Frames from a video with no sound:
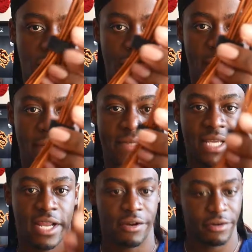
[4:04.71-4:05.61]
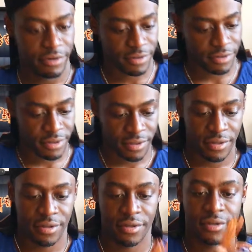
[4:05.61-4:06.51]
wrap it up together.
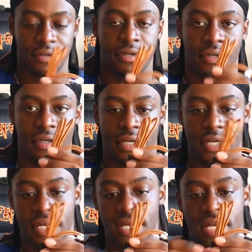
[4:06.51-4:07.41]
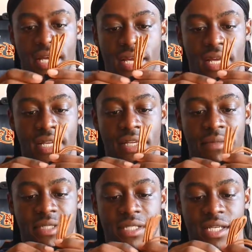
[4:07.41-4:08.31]
Let me
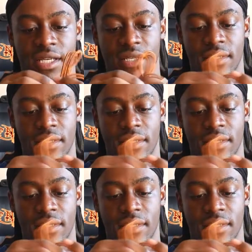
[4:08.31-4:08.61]
see.